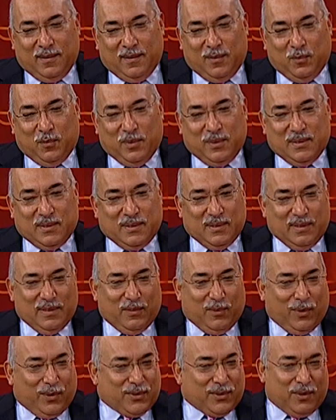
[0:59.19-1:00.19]
was
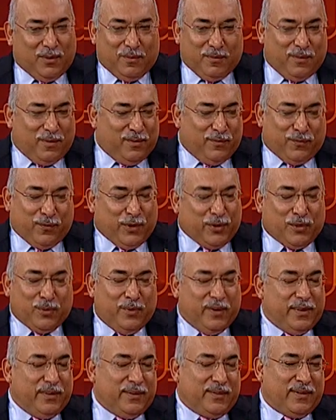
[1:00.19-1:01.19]
also
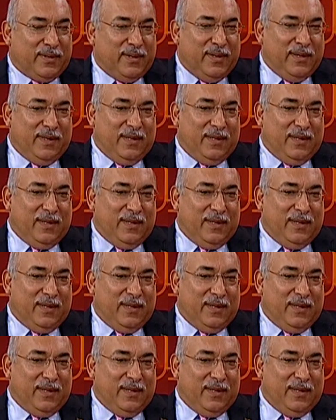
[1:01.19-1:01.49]
fortuitous.